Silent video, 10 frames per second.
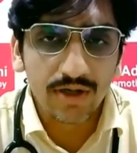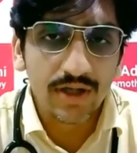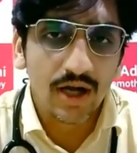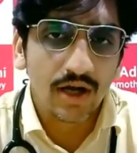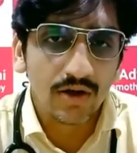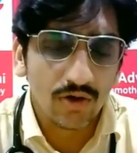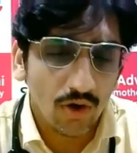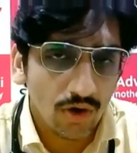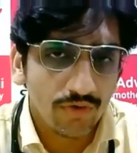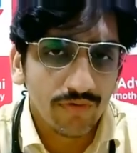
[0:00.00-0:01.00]
There are a
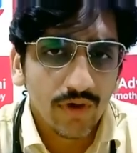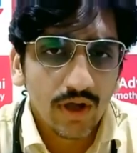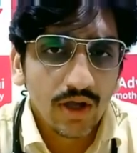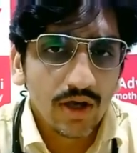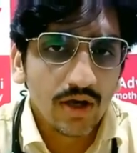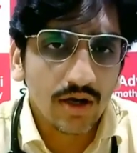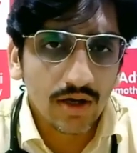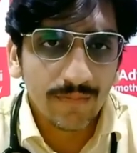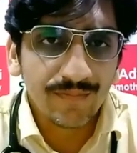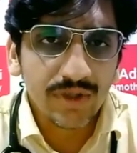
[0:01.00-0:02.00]
lot of
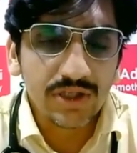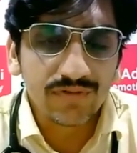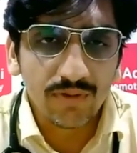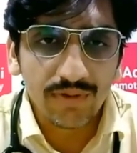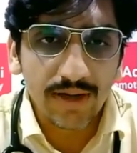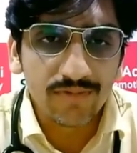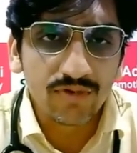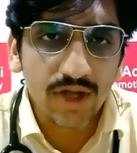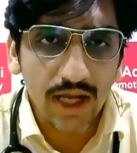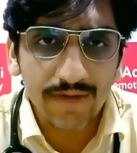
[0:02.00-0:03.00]
companies from time to
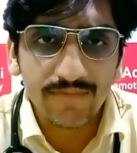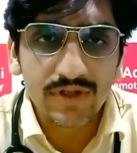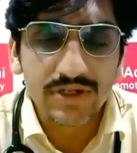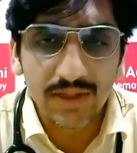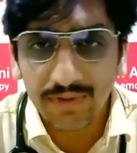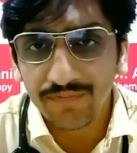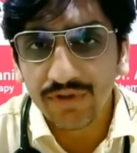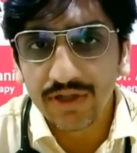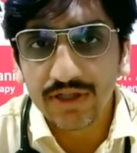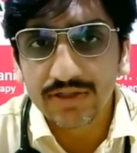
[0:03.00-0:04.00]
time which come up
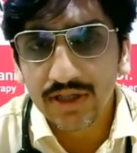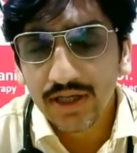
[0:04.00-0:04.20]
with these,